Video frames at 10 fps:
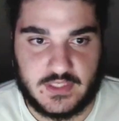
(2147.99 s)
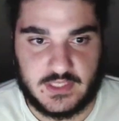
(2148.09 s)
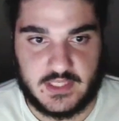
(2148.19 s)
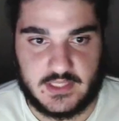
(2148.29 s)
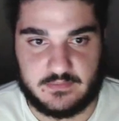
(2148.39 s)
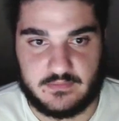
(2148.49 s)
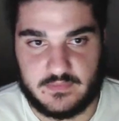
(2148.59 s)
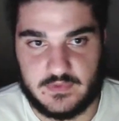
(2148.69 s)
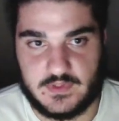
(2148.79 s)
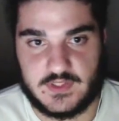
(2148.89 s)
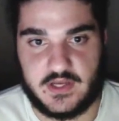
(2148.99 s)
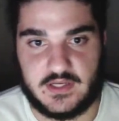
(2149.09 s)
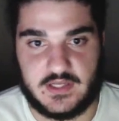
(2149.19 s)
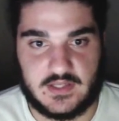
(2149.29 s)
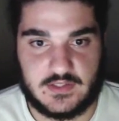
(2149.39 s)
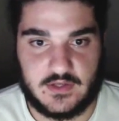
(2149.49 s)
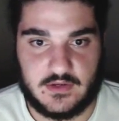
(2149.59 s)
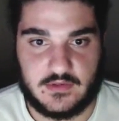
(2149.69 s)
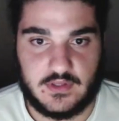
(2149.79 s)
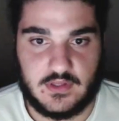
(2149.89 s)
And then they decided, yeah, it's a
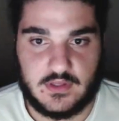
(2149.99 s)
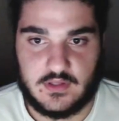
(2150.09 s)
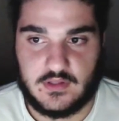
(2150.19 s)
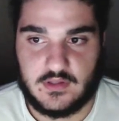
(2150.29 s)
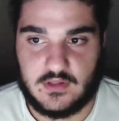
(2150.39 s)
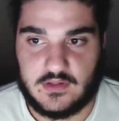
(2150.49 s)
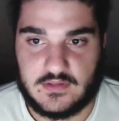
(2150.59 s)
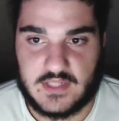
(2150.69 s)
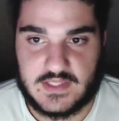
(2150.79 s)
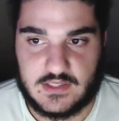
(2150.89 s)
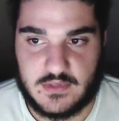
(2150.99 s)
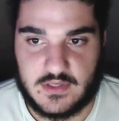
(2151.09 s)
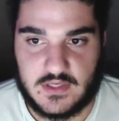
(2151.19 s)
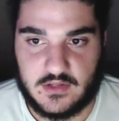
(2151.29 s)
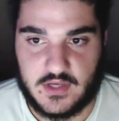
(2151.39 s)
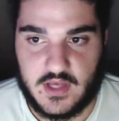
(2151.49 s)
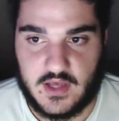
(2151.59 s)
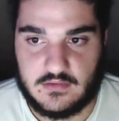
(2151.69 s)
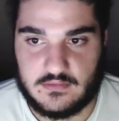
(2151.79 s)
goal. That's going to be a yellow card.